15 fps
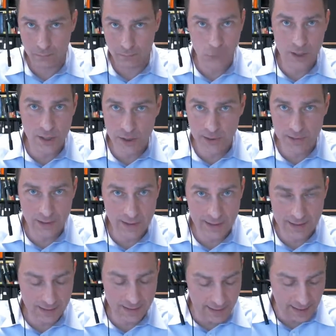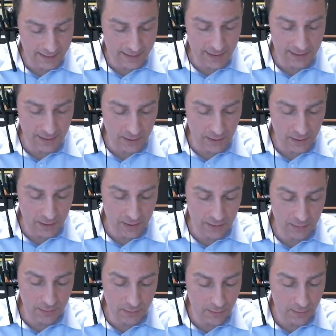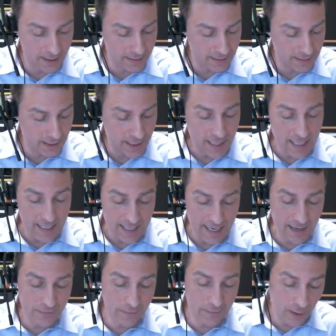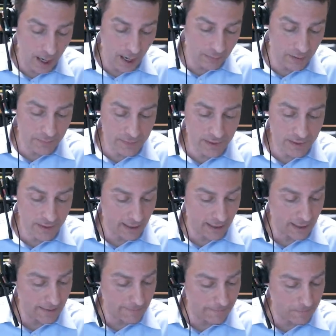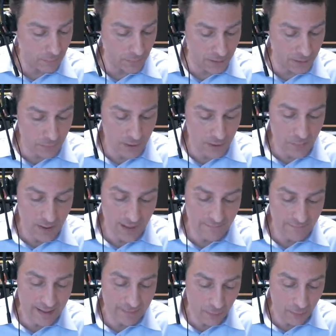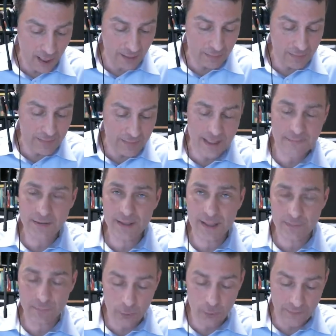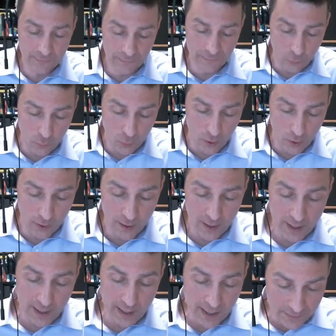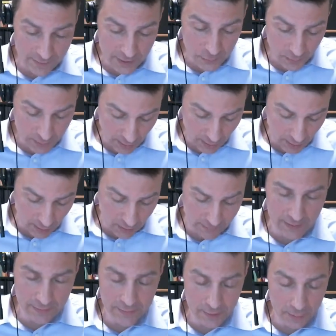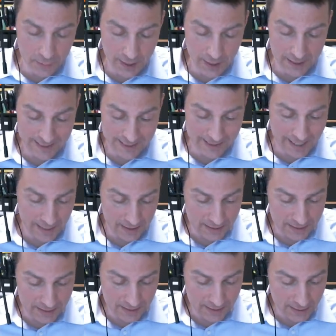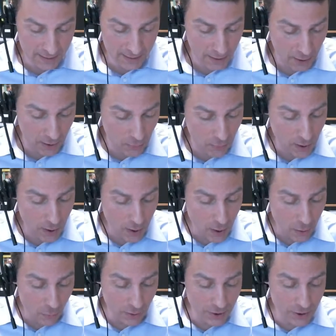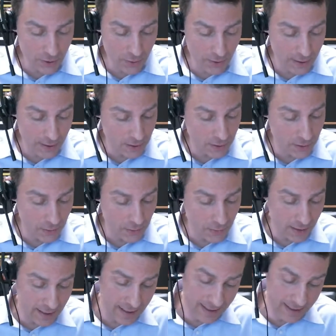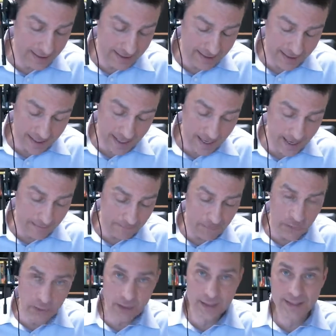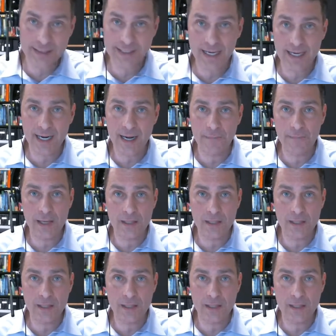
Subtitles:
question, and that's it. That's all you need to address. Now the problems. This week we have a problem 17.4, and this one's all about DuPont analysis. So what you're going to do is you're going to set up